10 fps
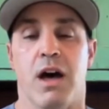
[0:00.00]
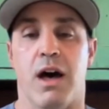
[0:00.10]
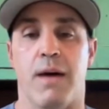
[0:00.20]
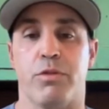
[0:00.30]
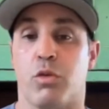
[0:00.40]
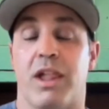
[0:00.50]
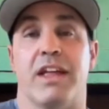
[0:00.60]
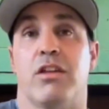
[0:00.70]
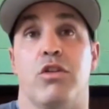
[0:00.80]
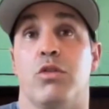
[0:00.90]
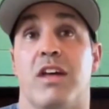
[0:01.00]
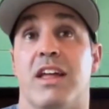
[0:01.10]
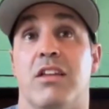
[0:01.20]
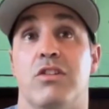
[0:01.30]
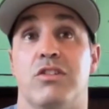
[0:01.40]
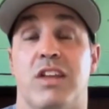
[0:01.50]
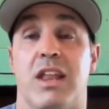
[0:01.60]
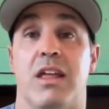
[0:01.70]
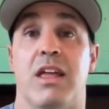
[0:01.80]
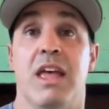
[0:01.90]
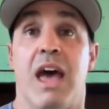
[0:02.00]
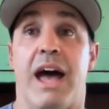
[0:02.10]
So what I like to do is I like to just get it.